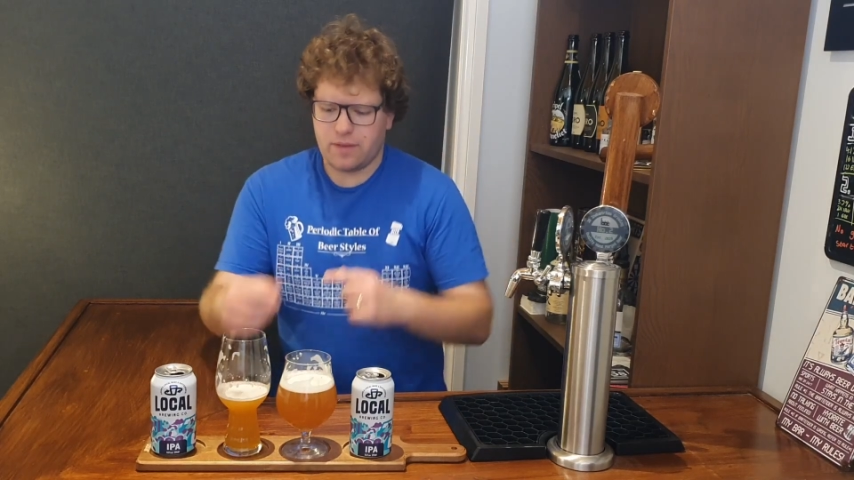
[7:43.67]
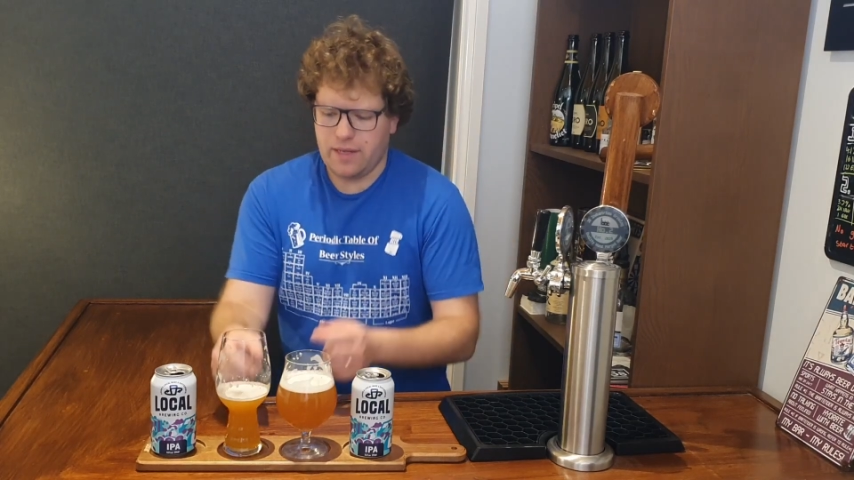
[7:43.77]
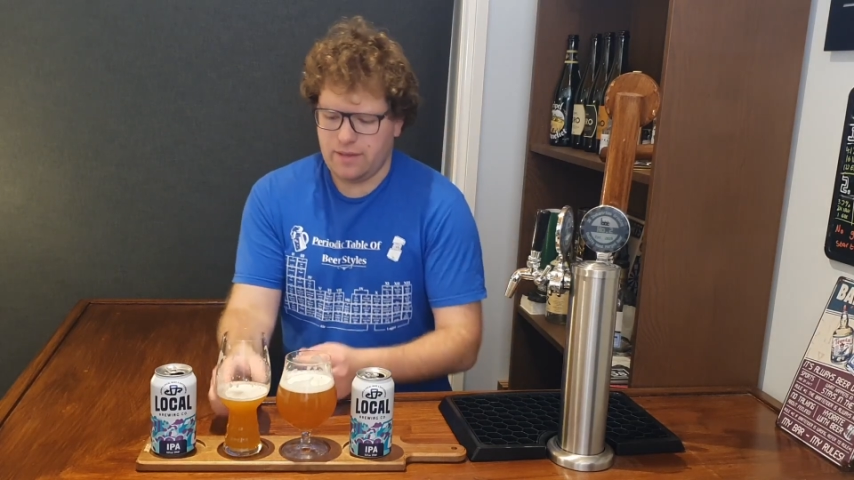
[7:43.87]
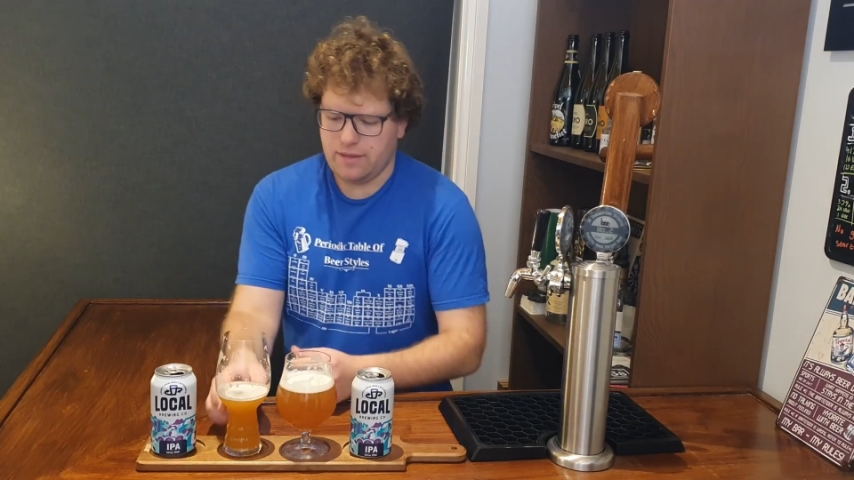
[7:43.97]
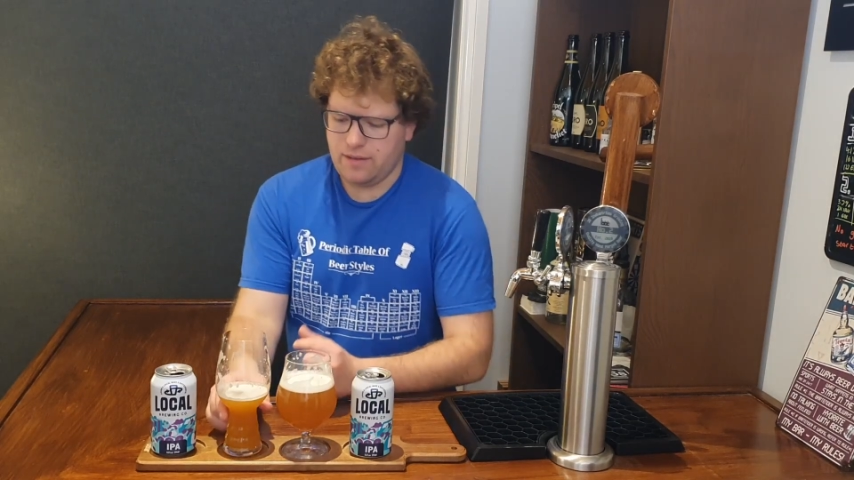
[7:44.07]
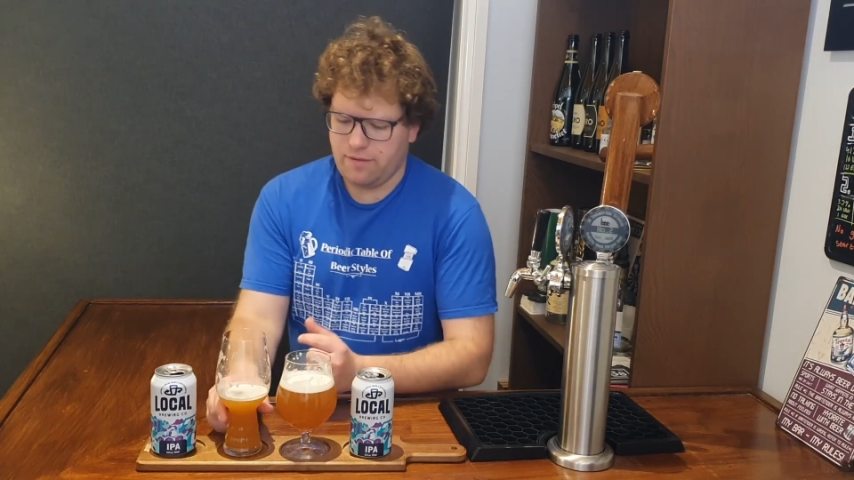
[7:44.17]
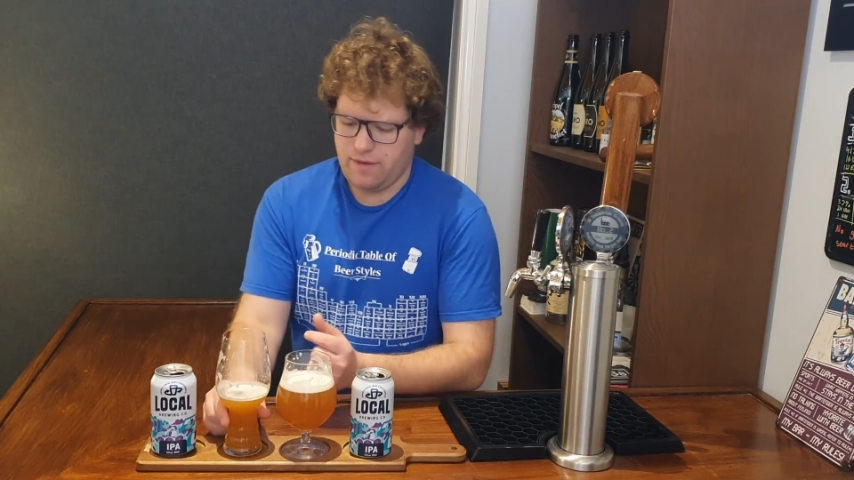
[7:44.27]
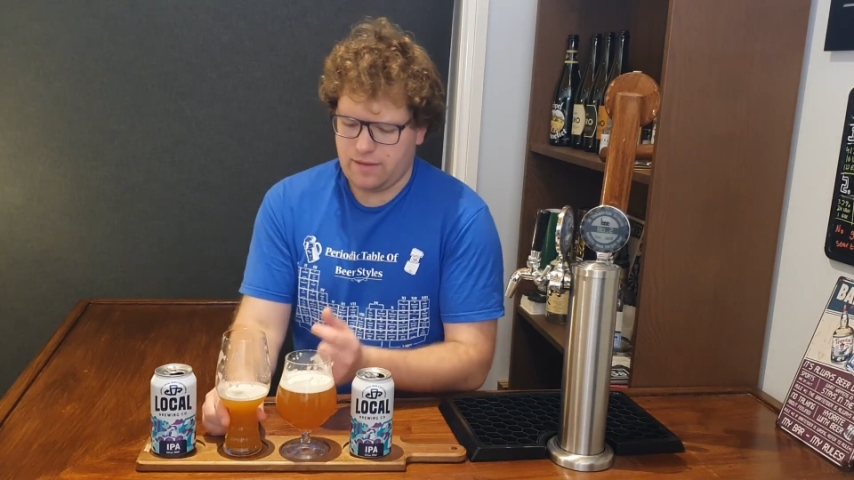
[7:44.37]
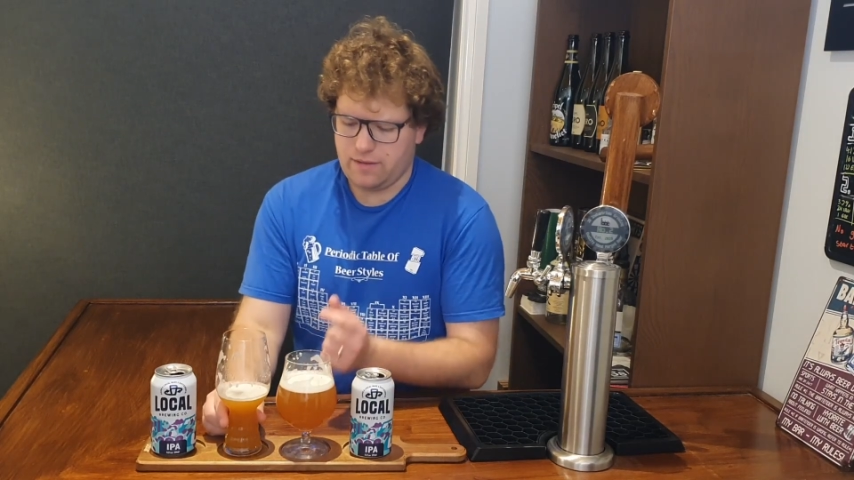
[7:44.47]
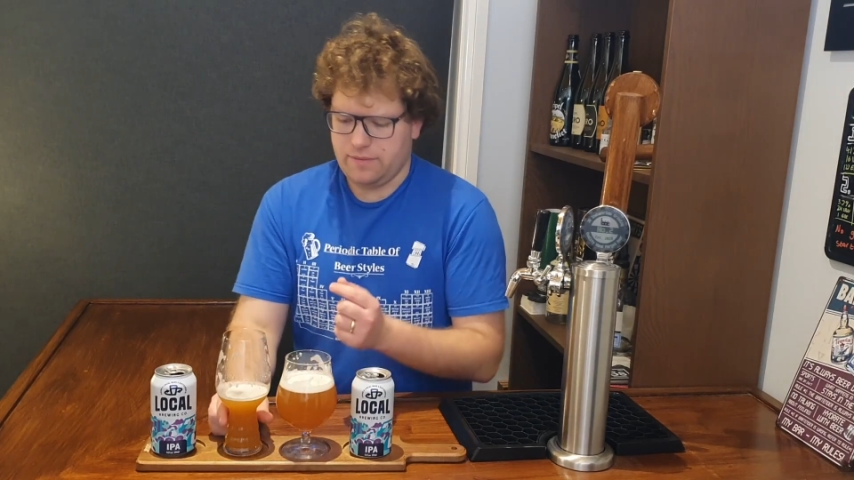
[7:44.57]
and the
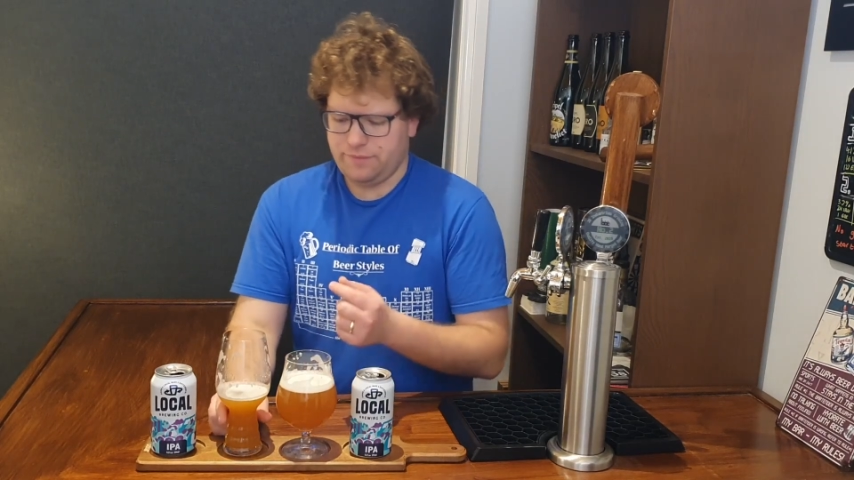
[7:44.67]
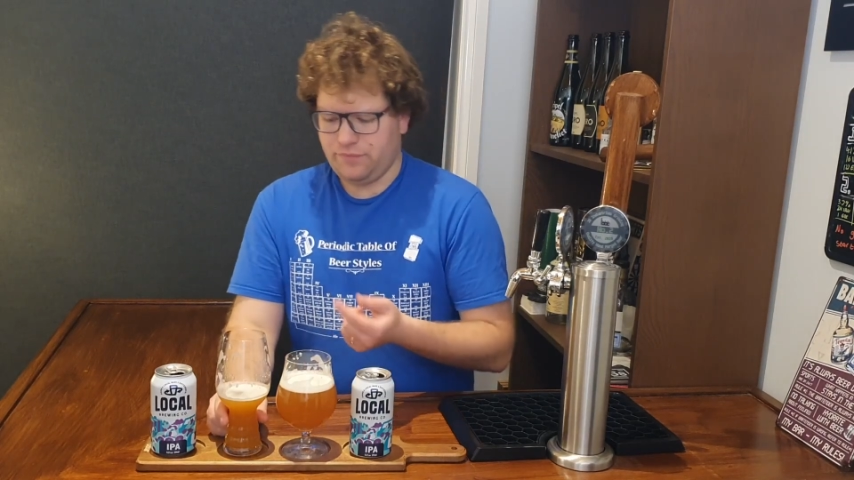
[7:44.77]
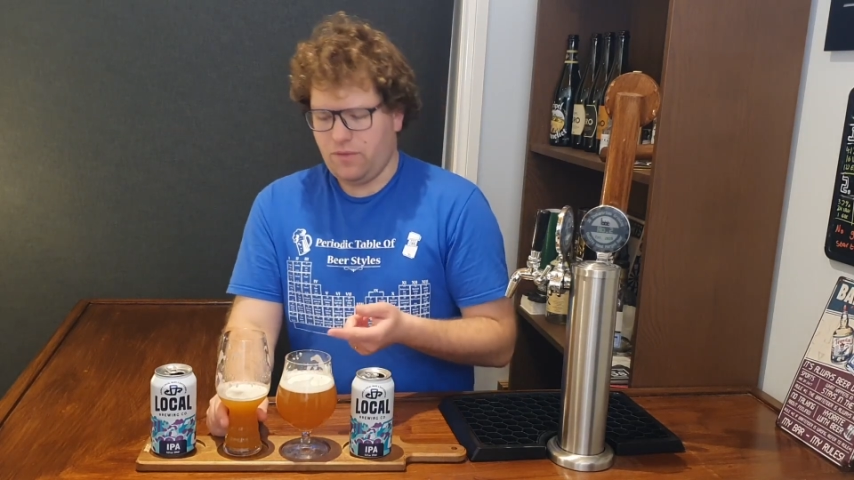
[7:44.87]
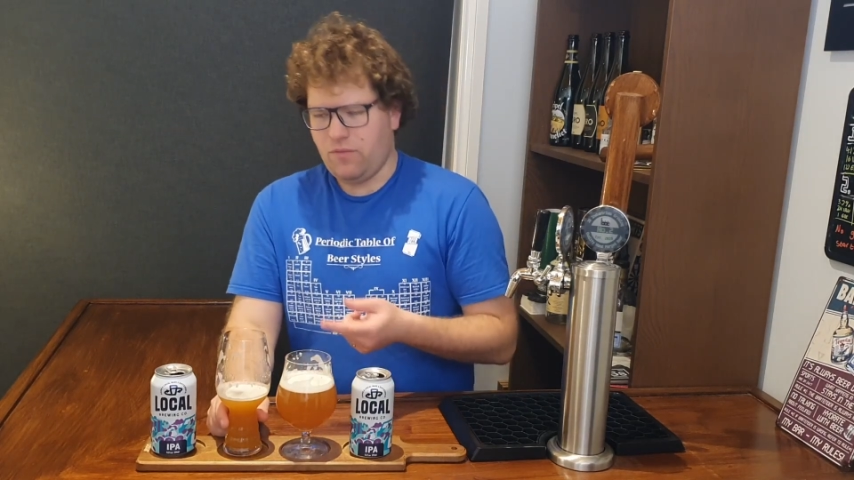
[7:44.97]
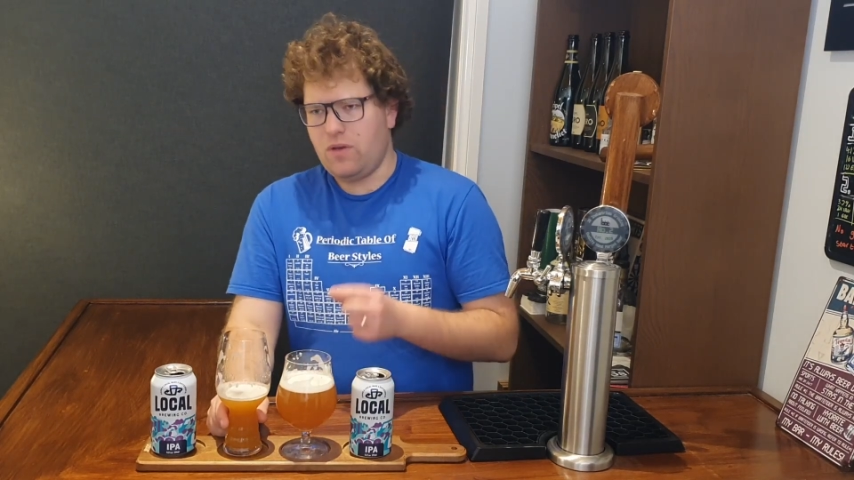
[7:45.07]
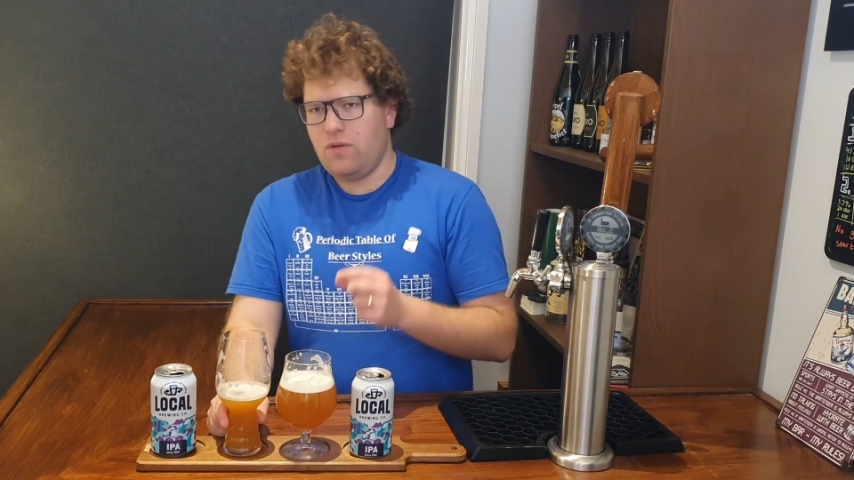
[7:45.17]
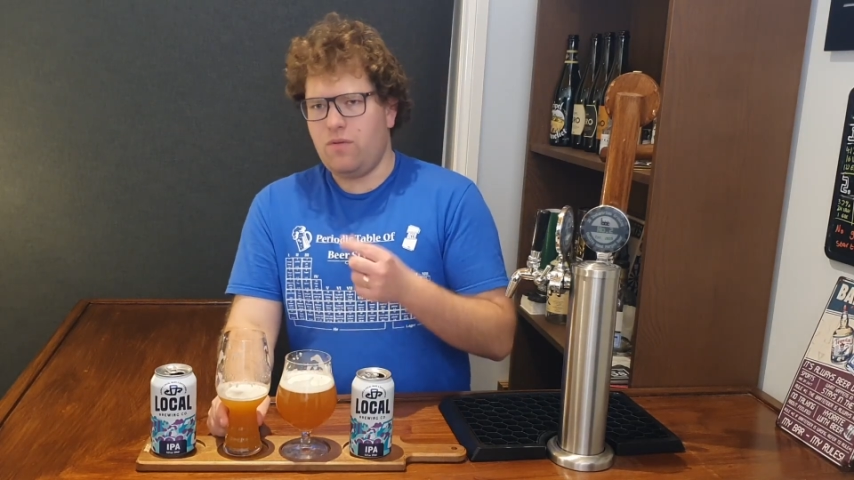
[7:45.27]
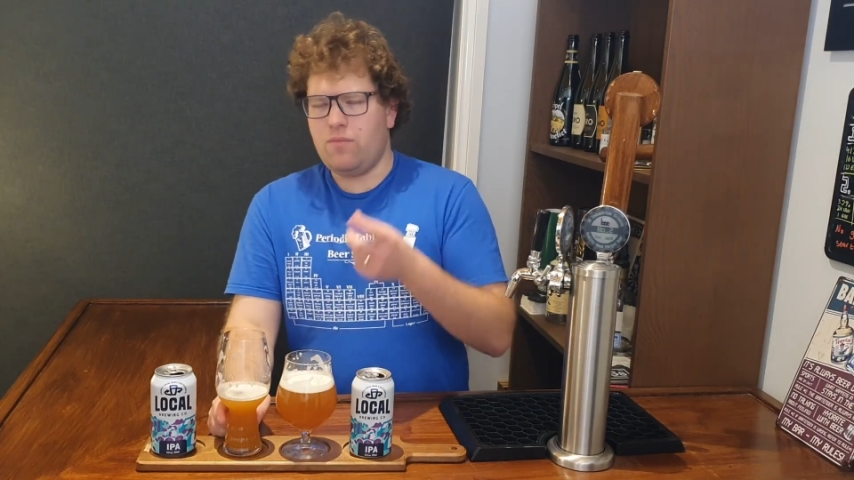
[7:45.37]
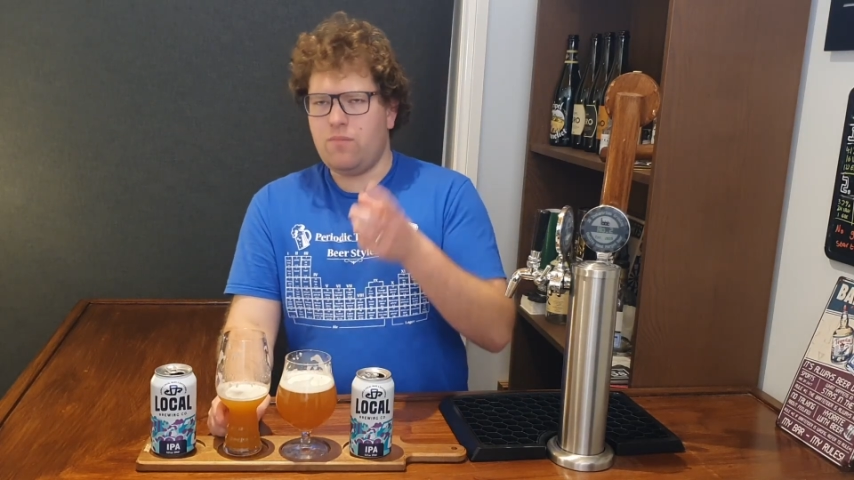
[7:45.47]
fact that when you